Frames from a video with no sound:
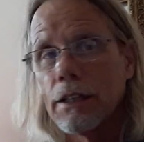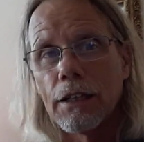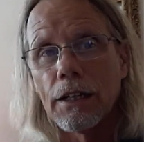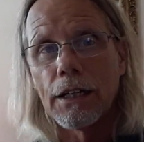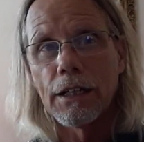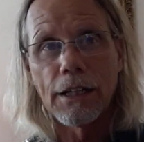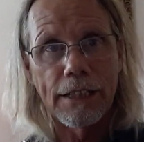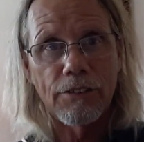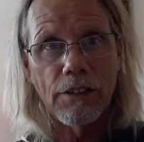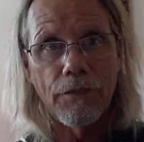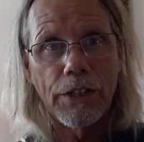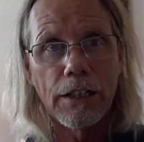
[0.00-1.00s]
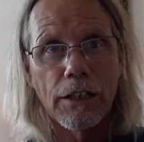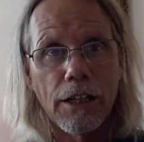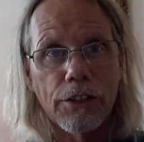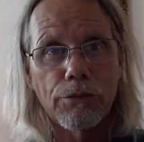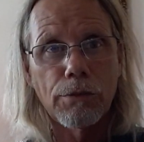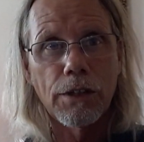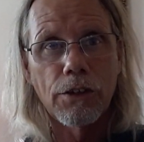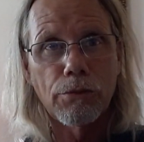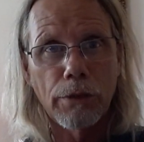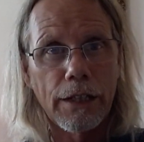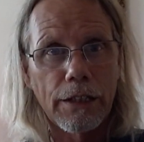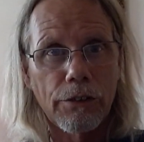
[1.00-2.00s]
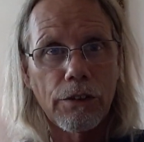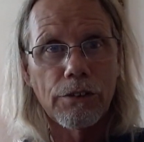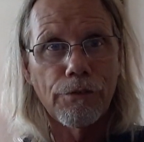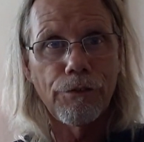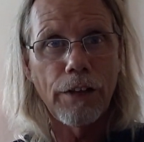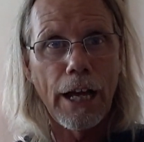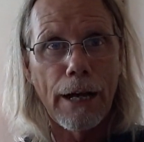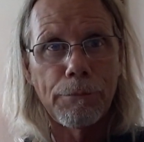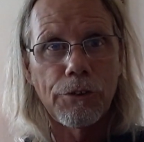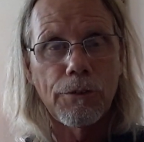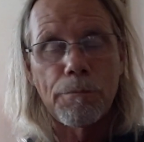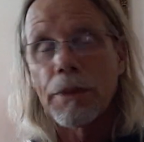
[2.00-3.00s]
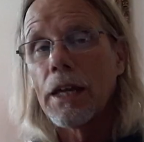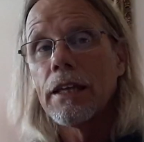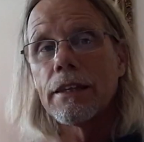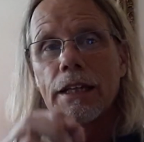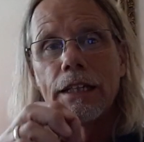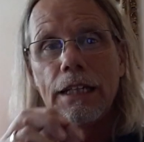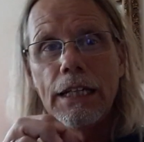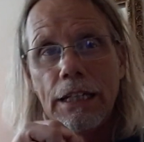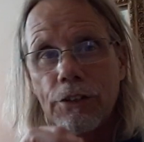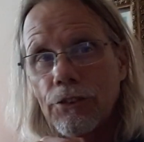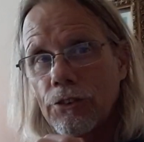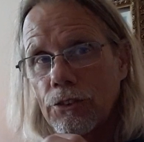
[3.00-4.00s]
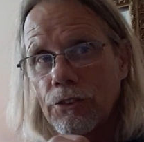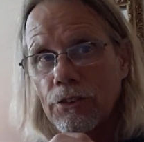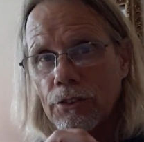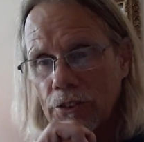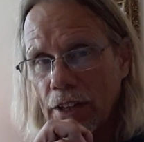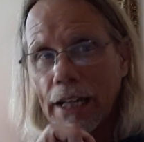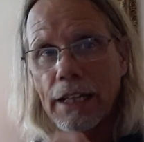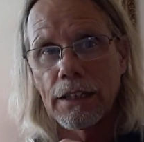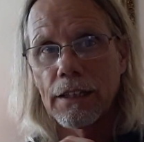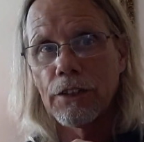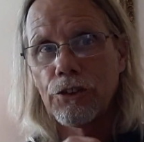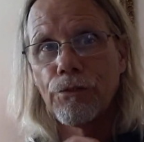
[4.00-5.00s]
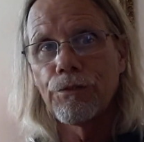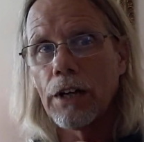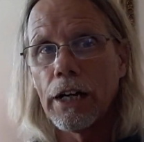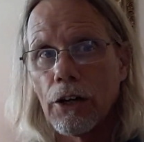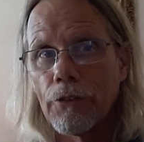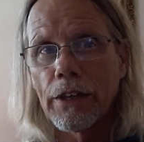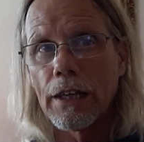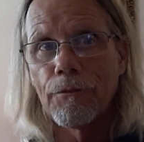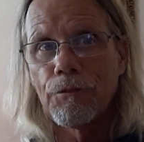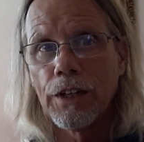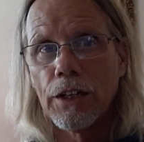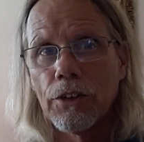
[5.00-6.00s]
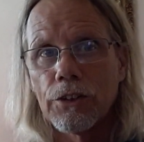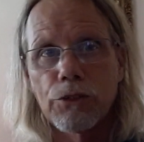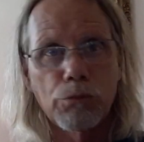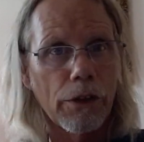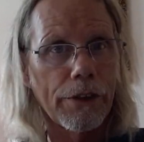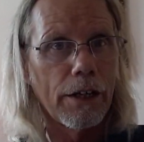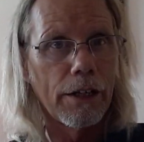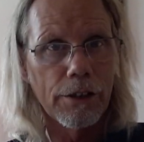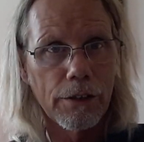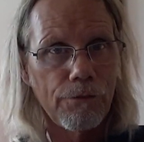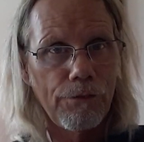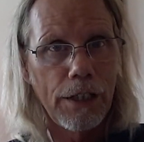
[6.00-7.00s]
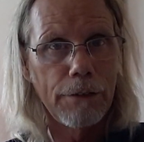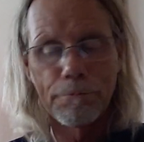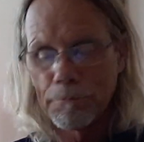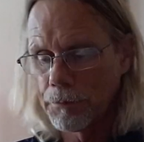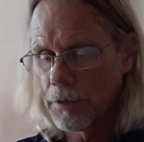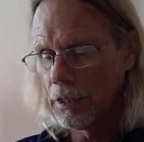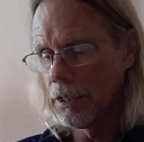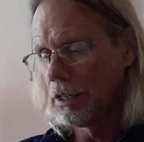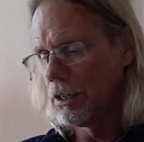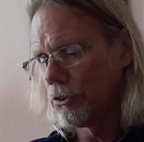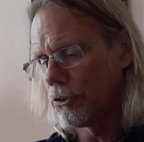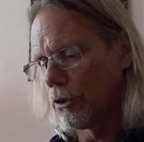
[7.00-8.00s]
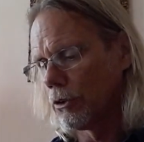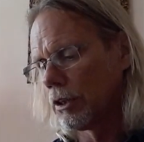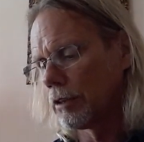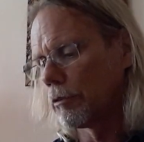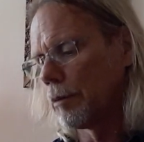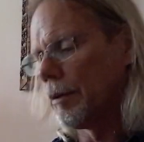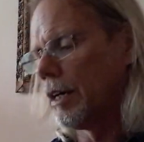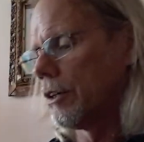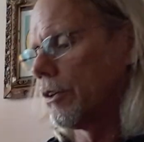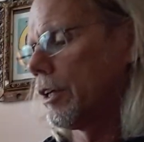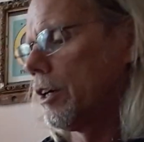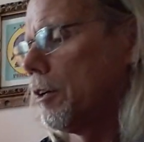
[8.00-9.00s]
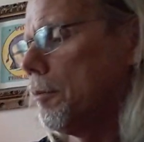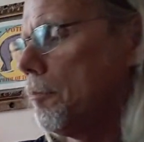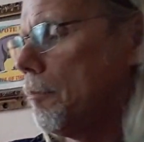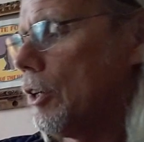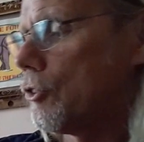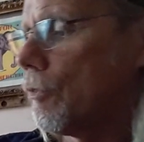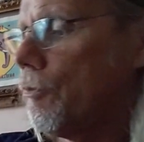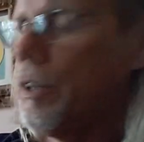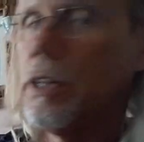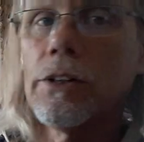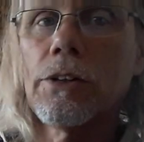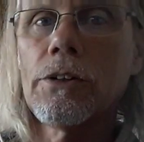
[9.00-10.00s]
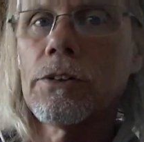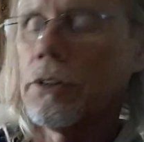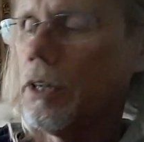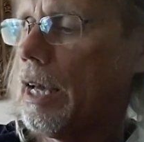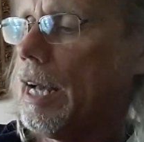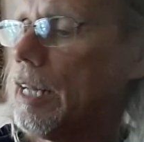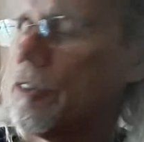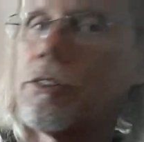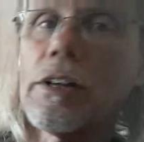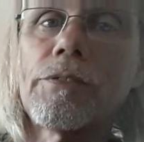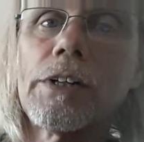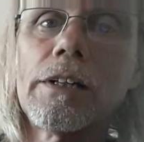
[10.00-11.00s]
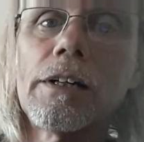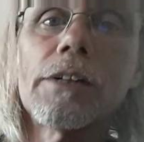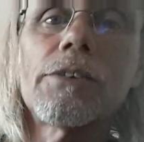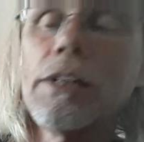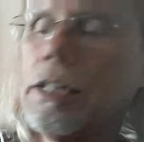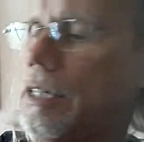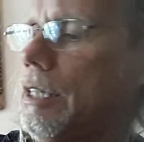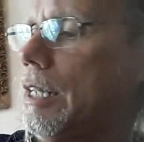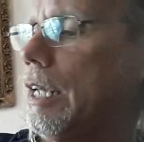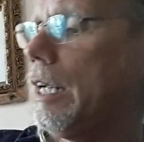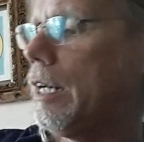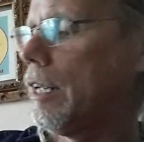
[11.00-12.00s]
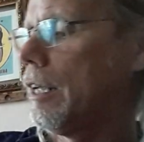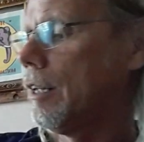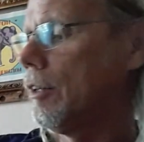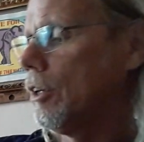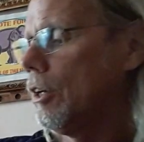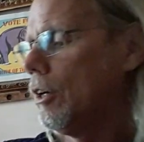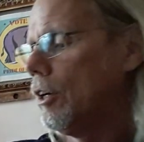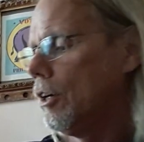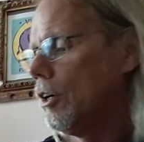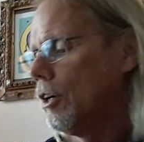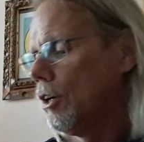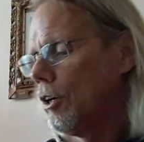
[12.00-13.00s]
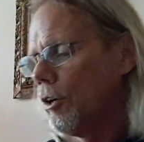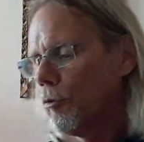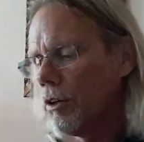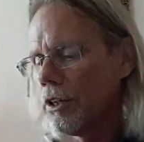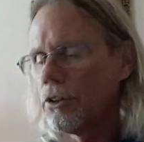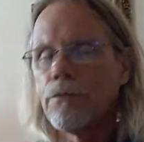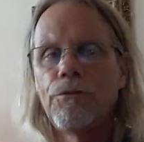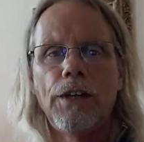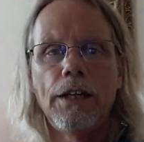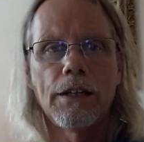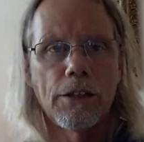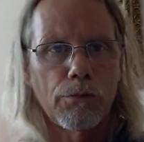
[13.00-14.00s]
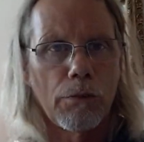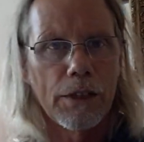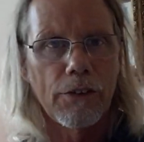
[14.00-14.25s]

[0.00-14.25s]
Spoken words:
at 70 knots with 20 degrees of flaps, then each second that you fly over that field is worth 100 feet. So a little reminder there, measure field at 70 knots indicated, 100 feet is 1